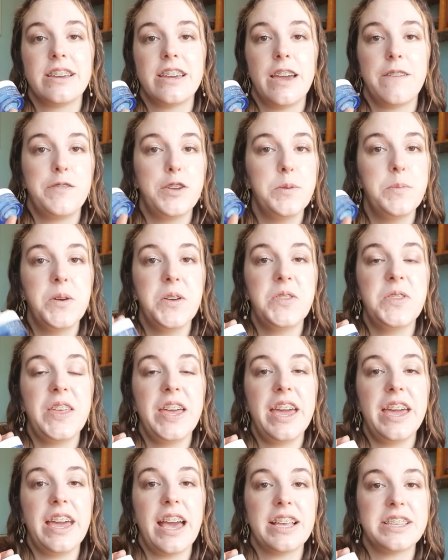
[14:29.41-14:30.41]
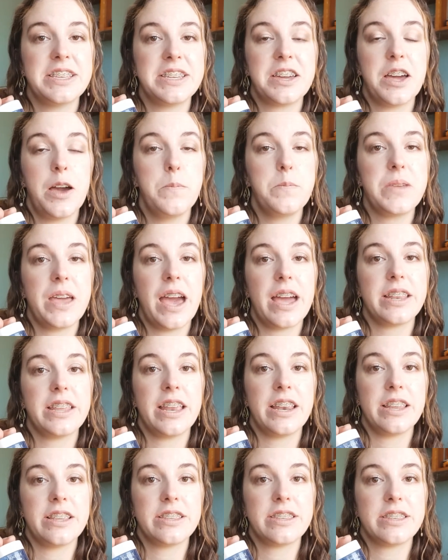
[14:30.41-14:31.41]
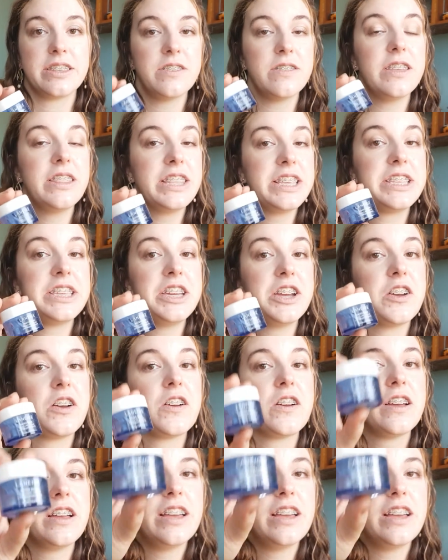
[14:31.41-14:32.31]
If your birthday hasn't come yet and it's still in this year,